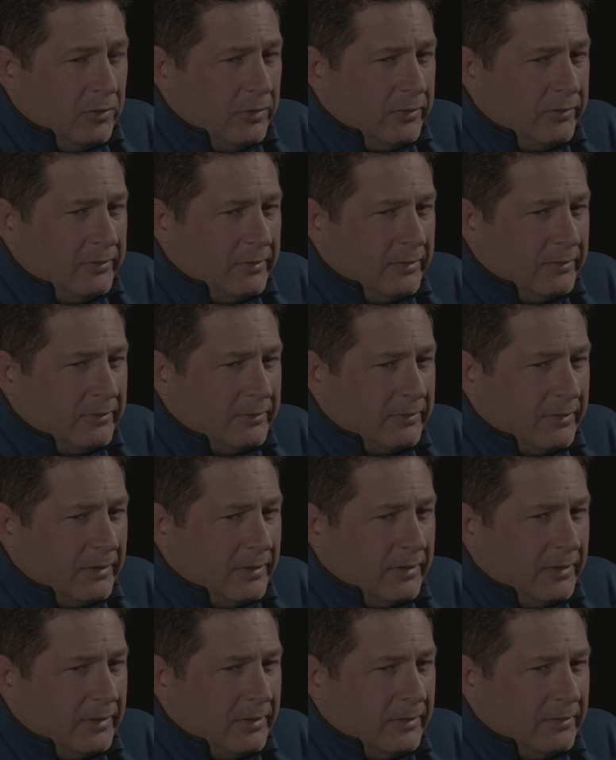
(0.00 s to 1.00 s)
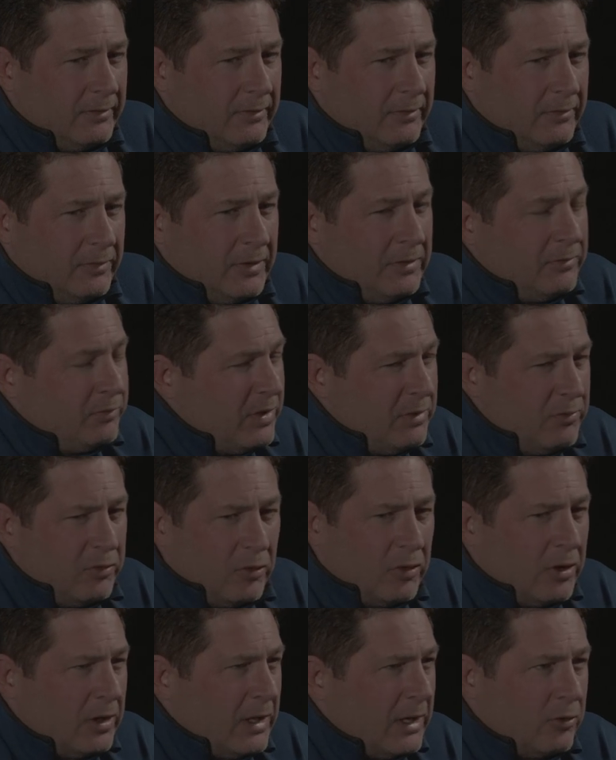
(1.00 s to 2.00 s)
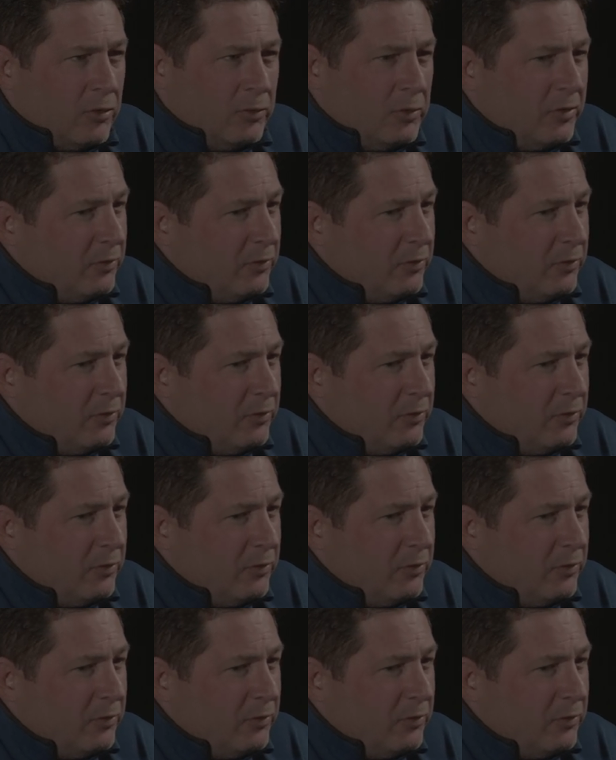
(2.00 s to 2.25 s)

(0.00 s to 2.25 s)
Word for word: you know, it's just uh, then people are like